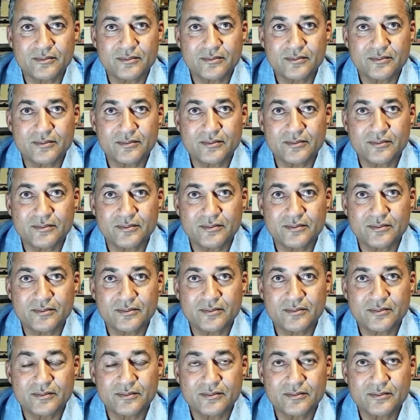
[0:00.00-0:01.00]

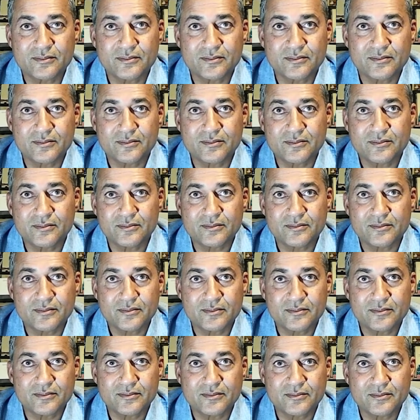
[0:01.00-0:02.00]

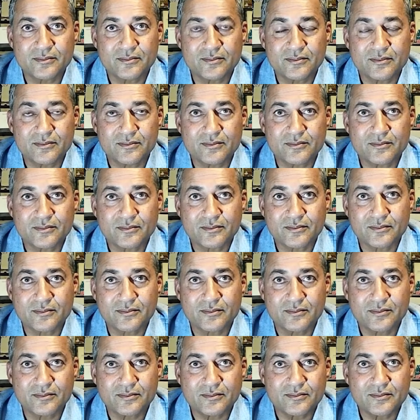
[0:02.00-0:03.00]

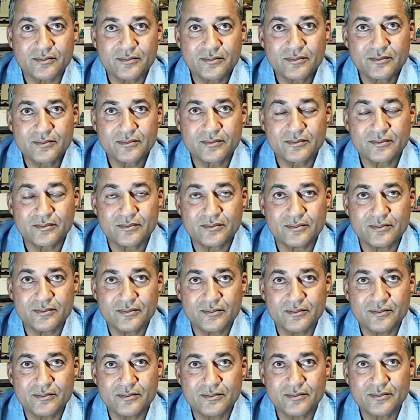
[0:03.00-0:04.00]

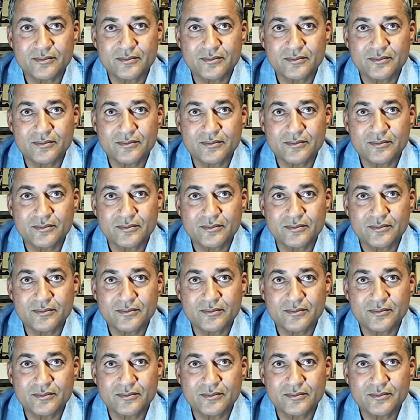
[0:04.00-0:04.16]
No words are spoken by the person on screen.